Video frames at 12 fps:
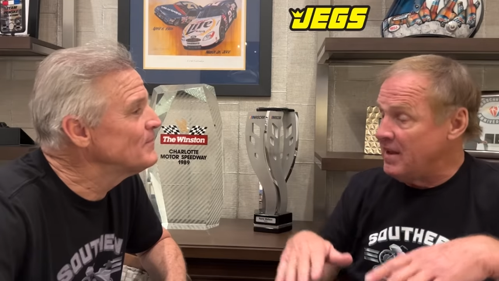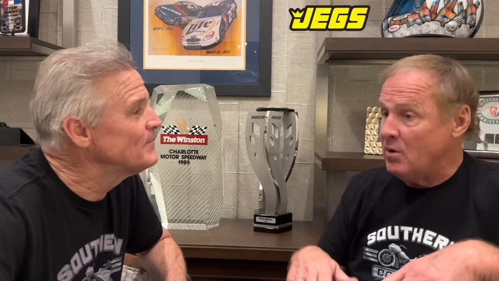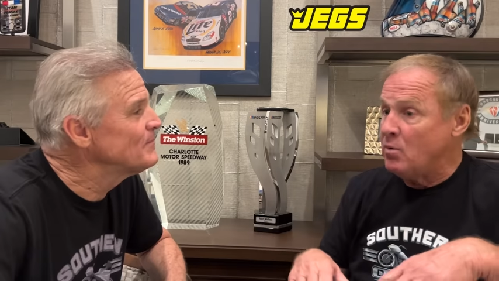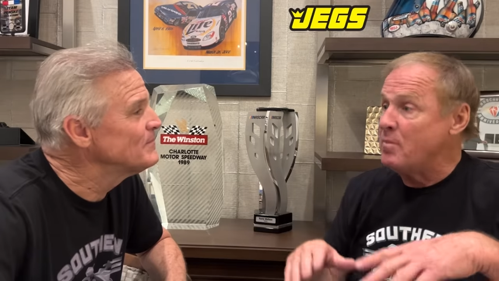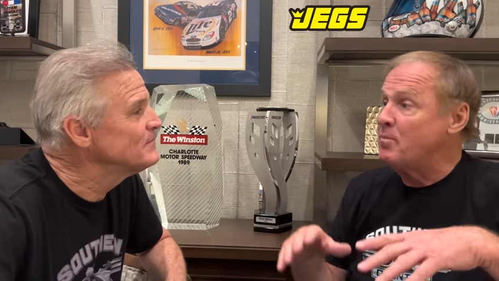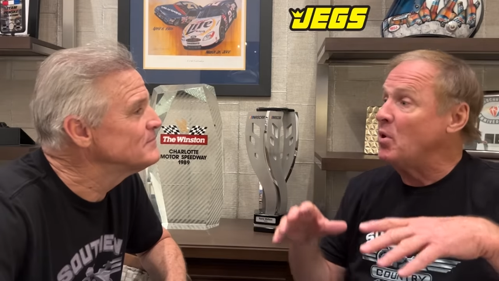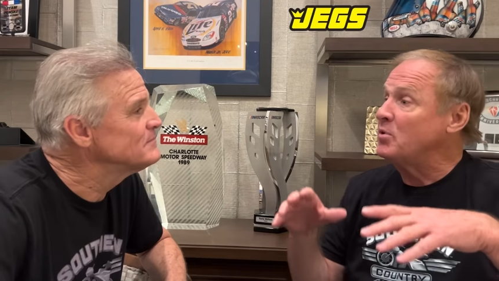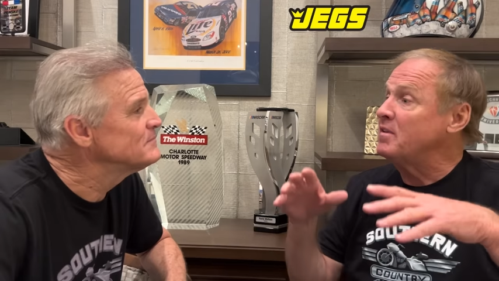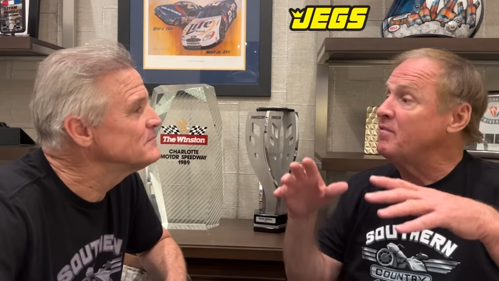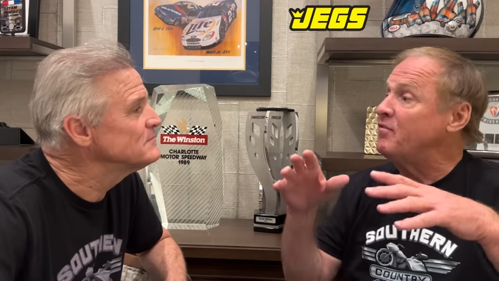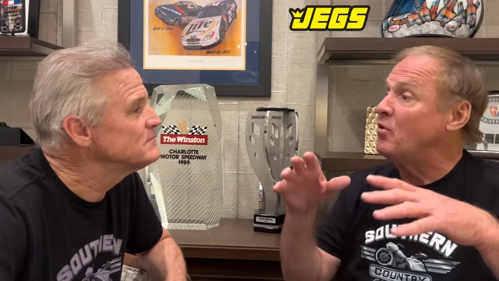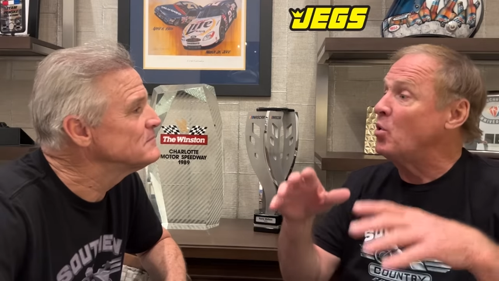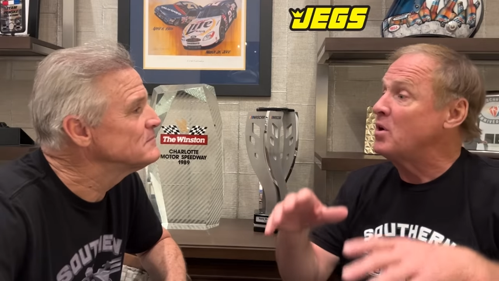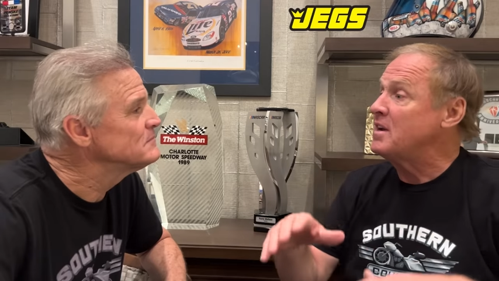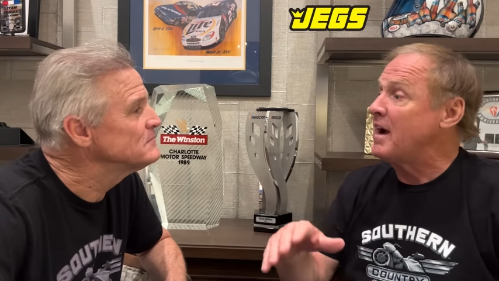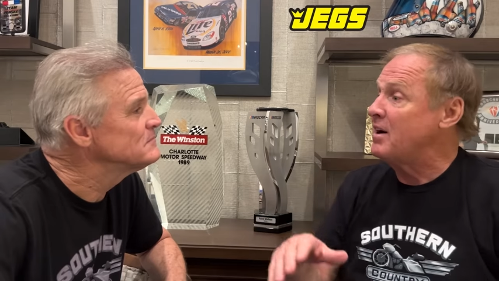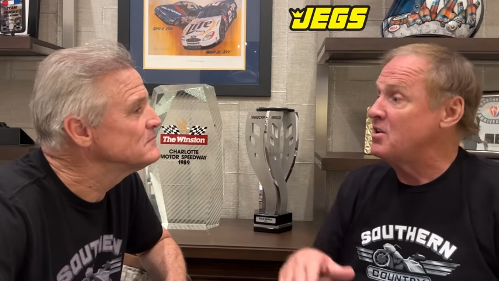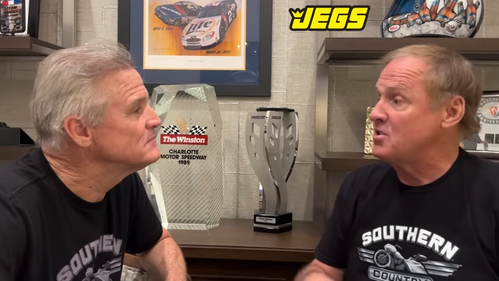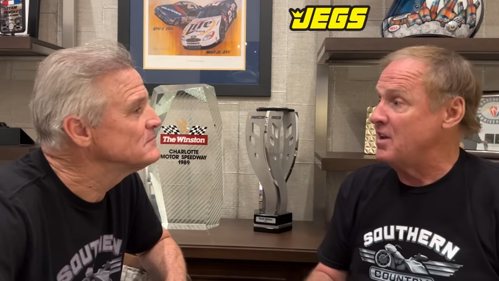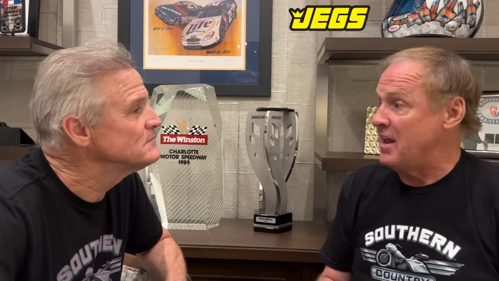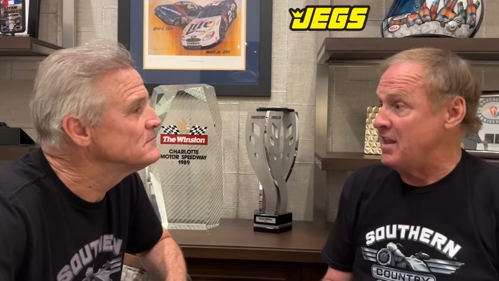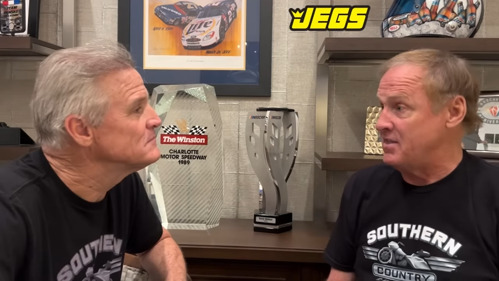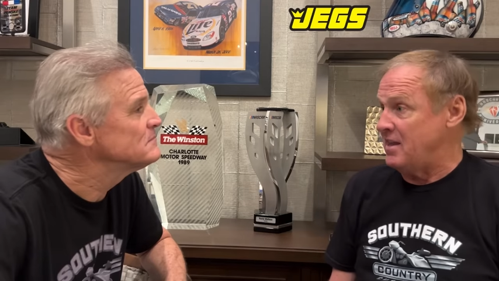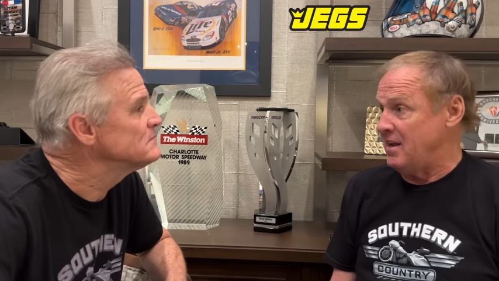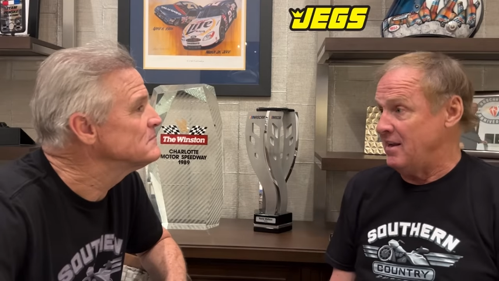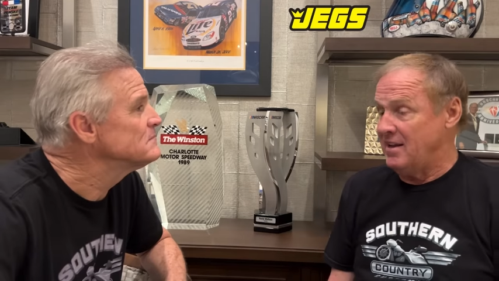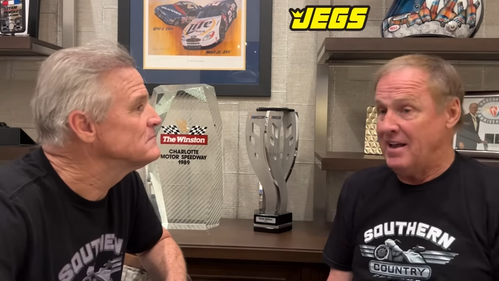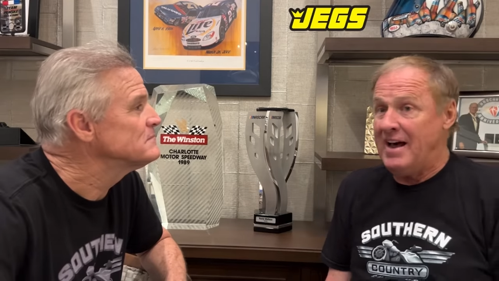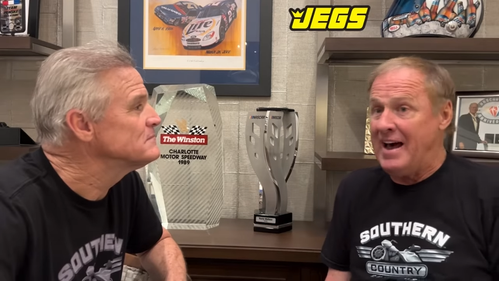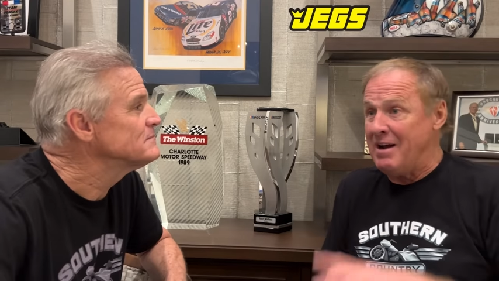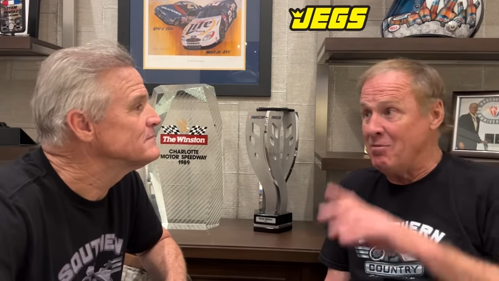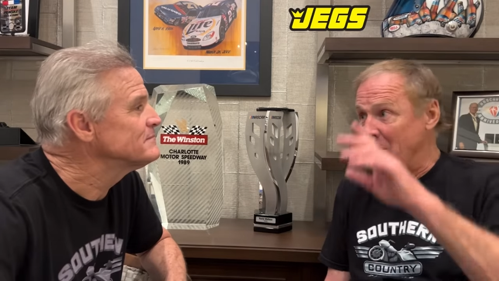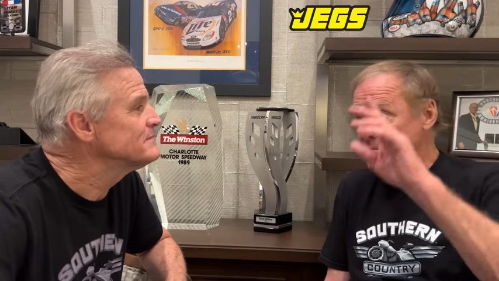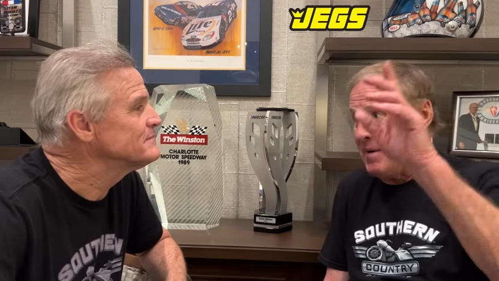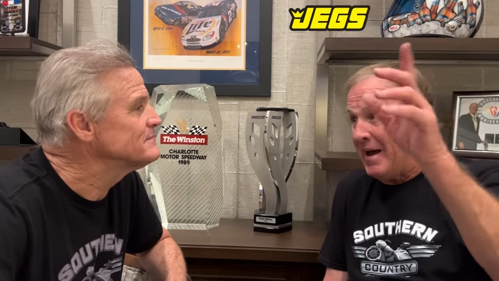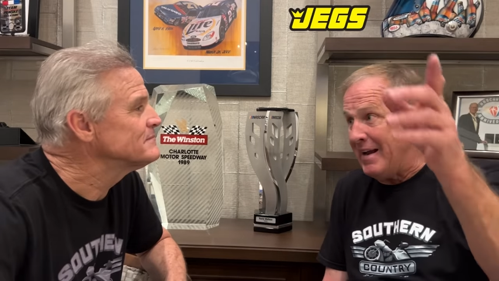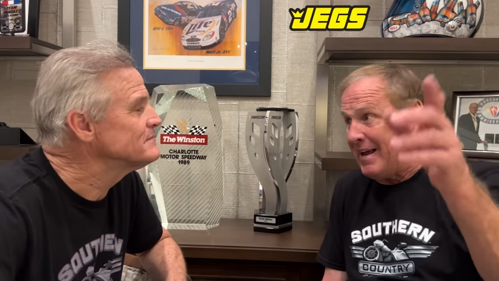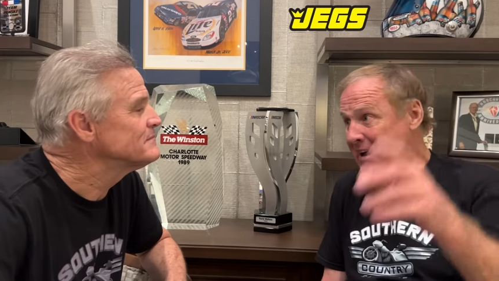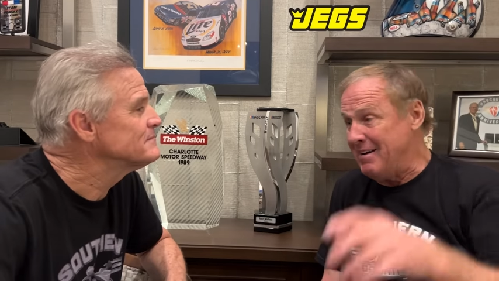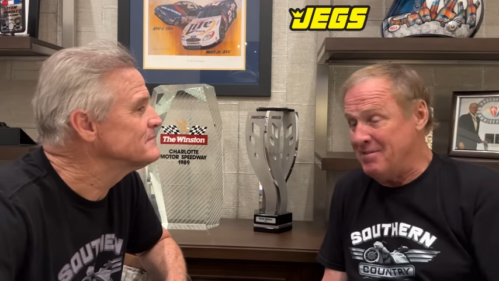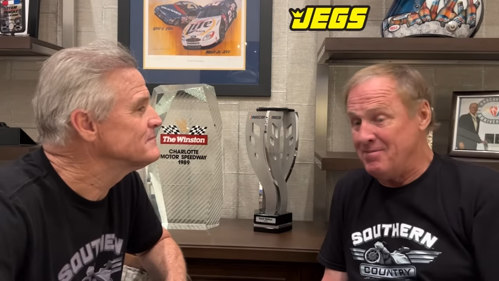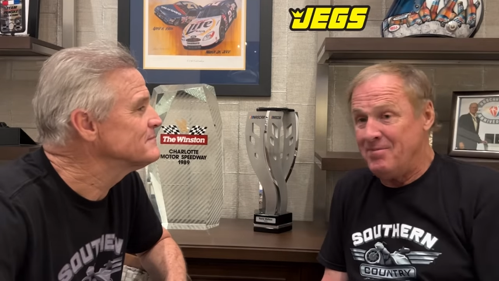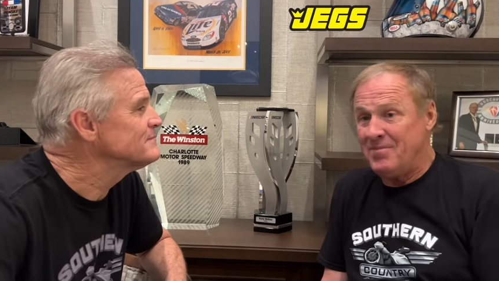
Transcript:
Speaker 1: We bolted four tires on that thing. I went back out,